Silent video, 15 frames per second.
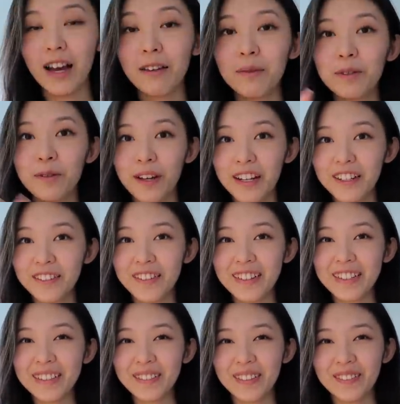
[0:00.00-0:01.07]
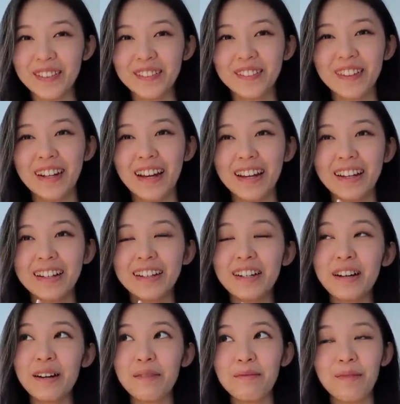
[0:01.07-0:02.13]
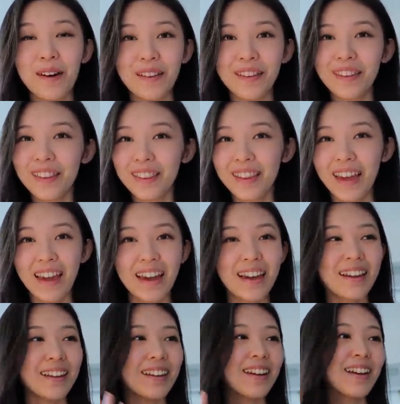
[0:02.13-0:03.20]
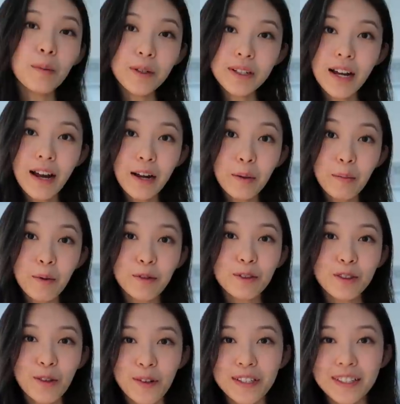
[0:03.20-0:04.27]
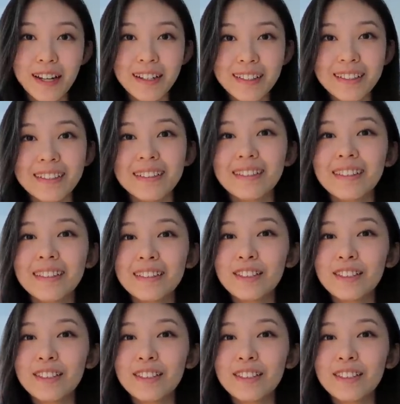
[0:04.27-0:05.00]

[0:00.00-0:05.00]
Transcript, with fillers: I've been waiting for this moment for like a month, and Albert and I are both so excited.